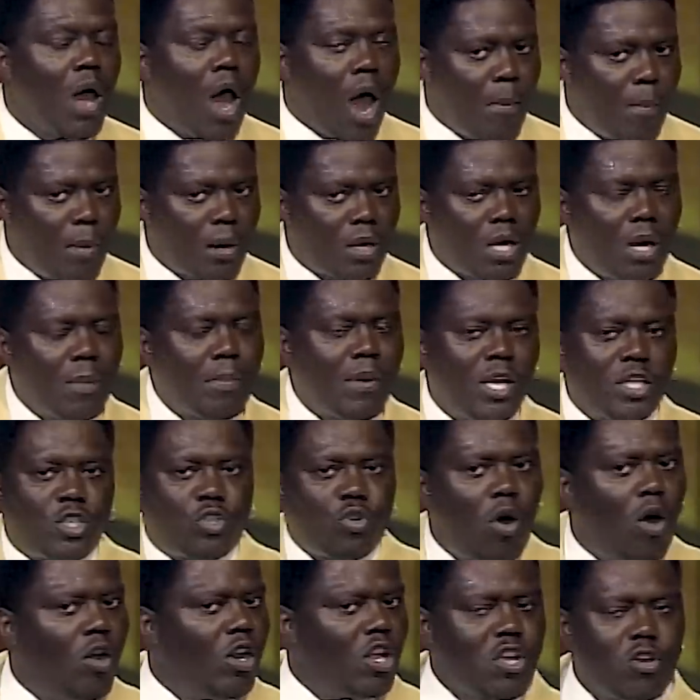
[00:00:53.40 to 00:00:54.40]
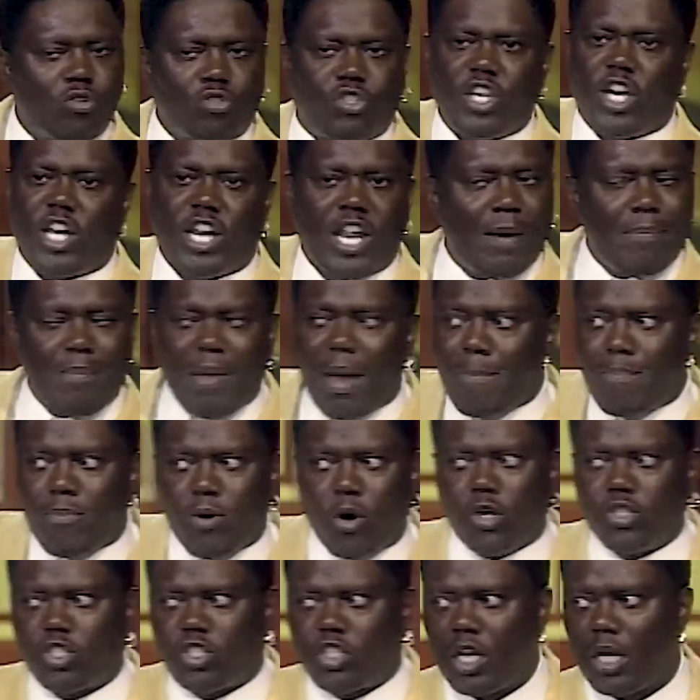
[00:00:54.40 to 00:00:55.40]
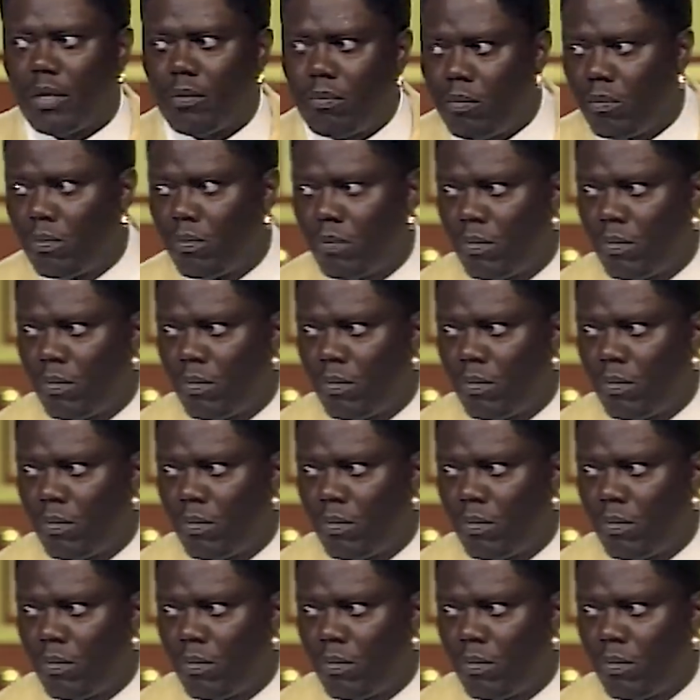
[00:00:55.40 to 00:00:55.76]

I'm gonna come hit you all in your titty. I'm not bullshit.